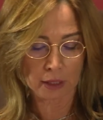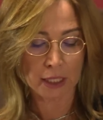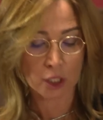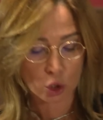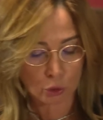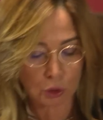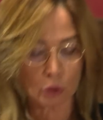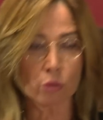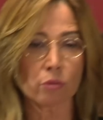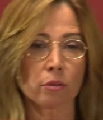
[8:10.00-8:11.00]
It is
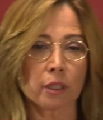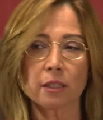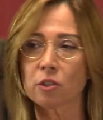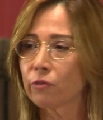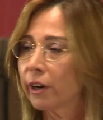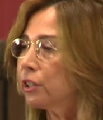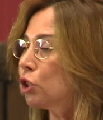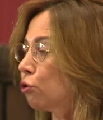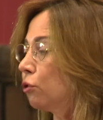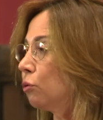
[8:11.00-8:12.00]
true, it is very
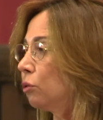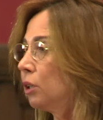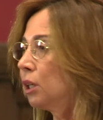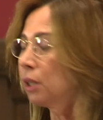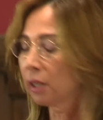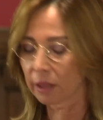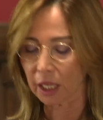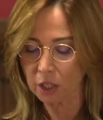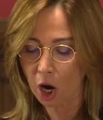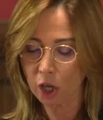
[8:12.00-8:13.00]
true,
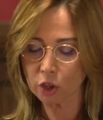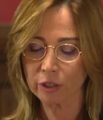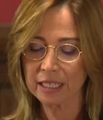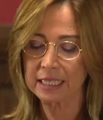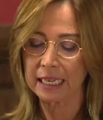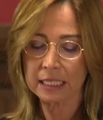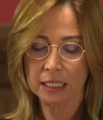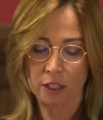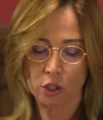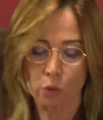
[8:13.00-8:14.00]
that art
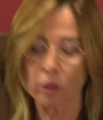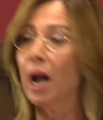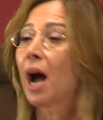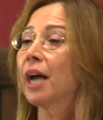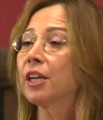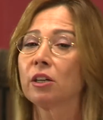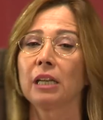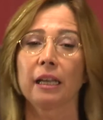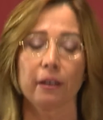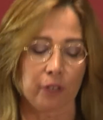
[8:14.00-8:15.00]
transcends us to a higher
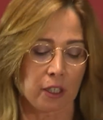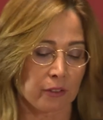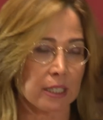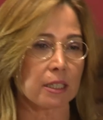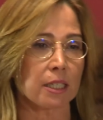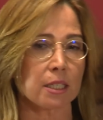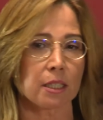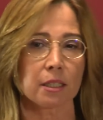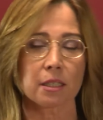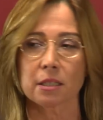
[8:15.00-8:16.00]
level of
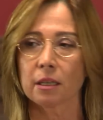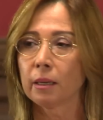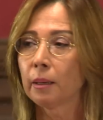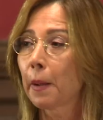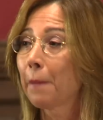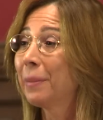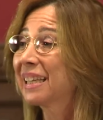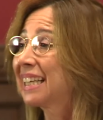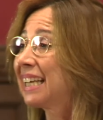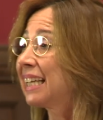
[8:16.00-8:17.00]
existence
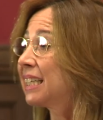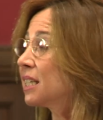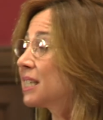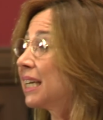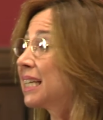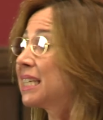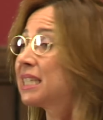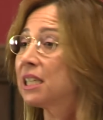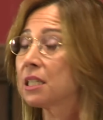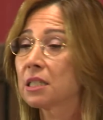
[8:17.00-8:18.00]
but let us
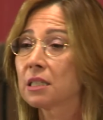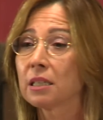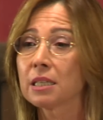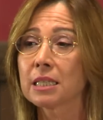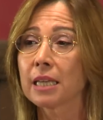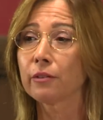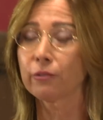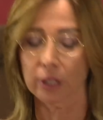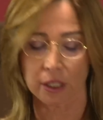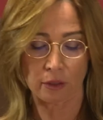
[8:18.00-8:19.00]
exist
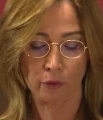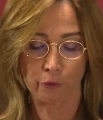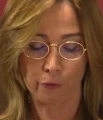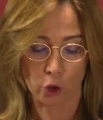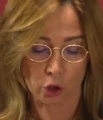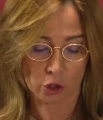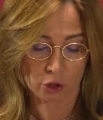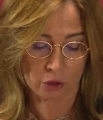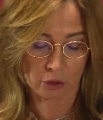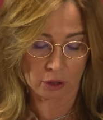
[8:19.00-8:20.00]
safely
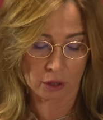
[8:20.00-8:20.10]
first.